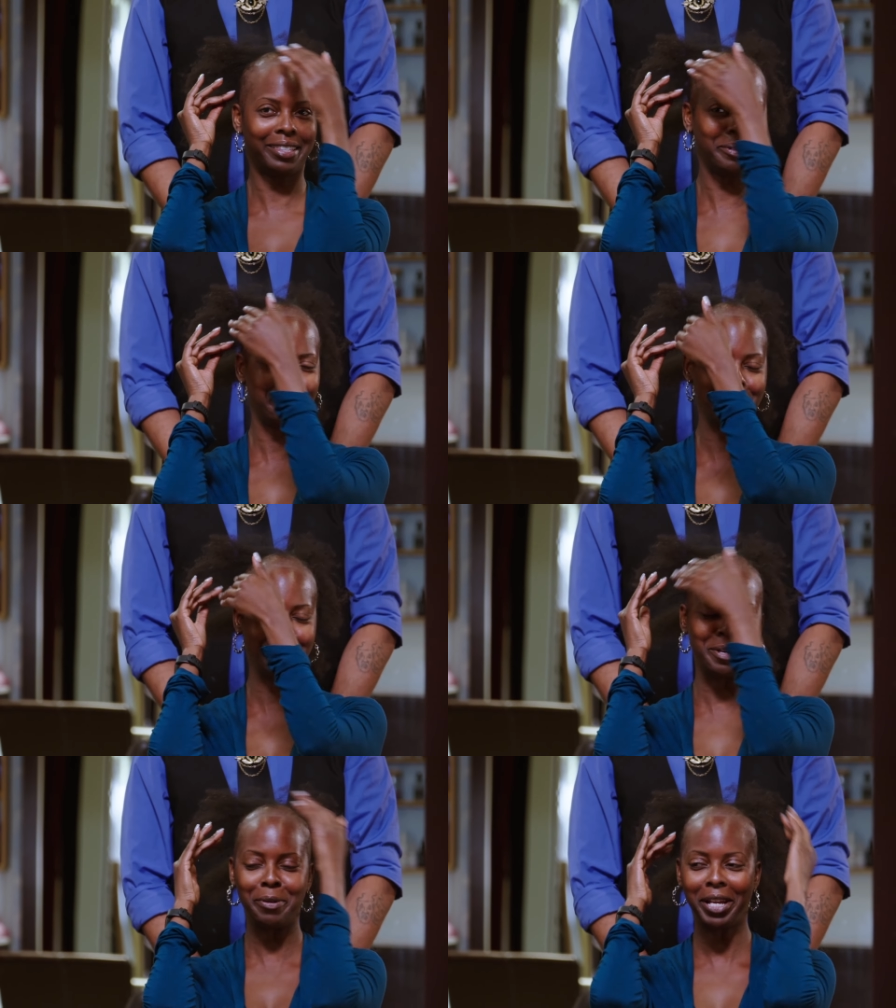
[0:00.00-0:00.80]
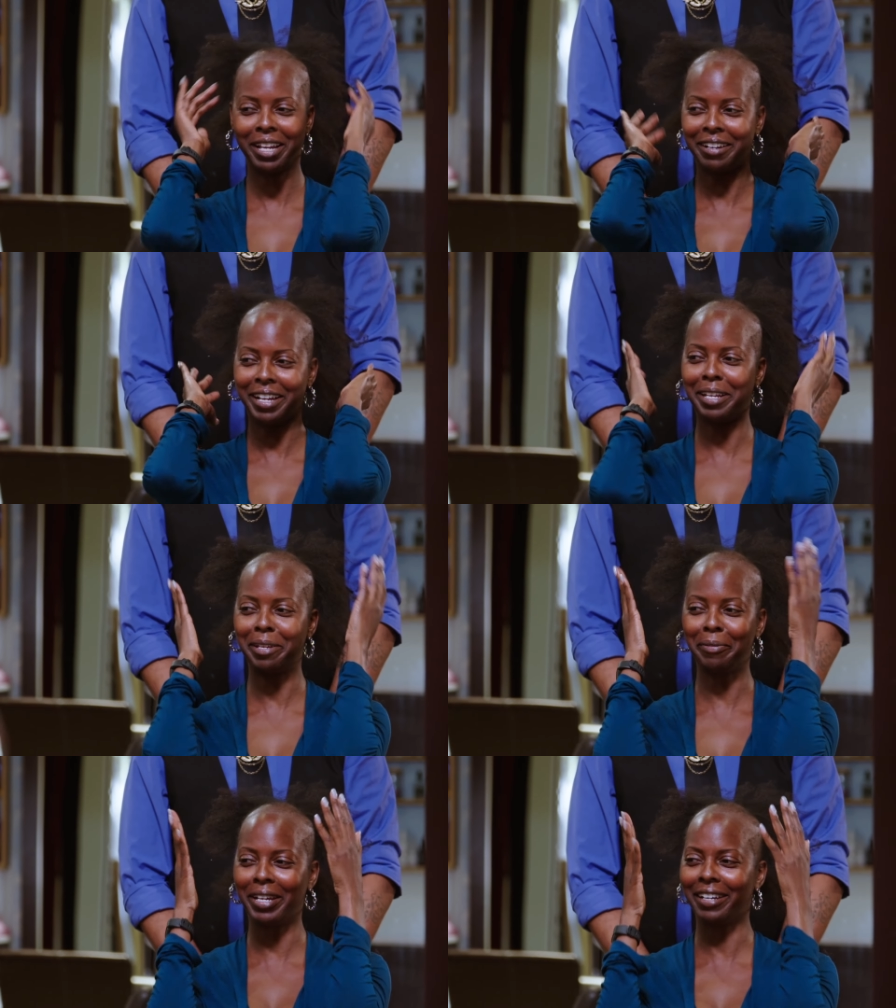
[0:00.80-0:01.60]
There'd be no hair
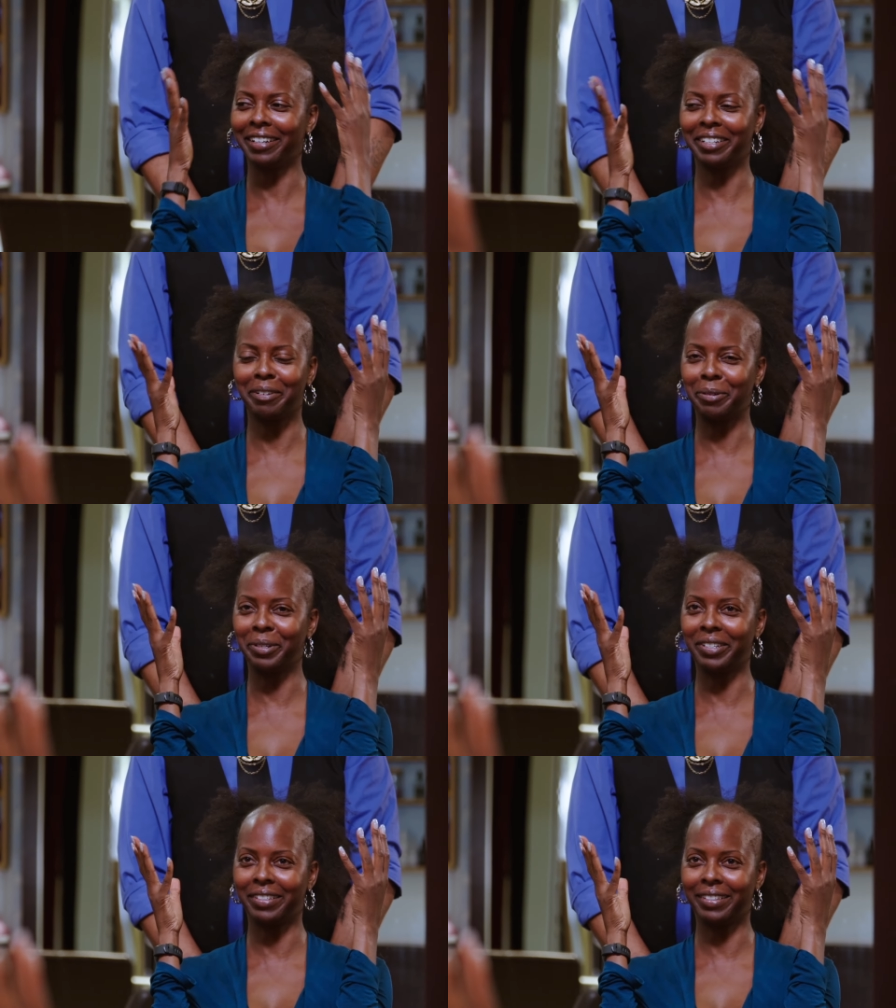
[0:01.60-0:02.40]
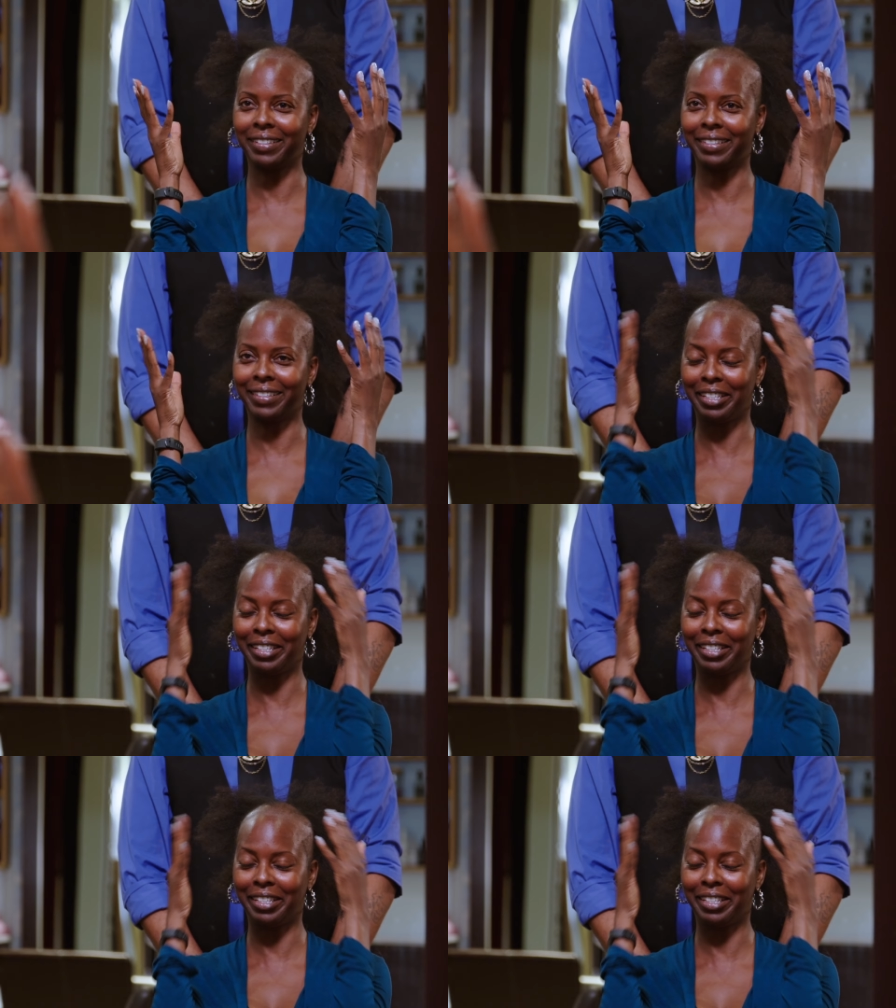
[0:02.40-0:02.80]
anywhere, or just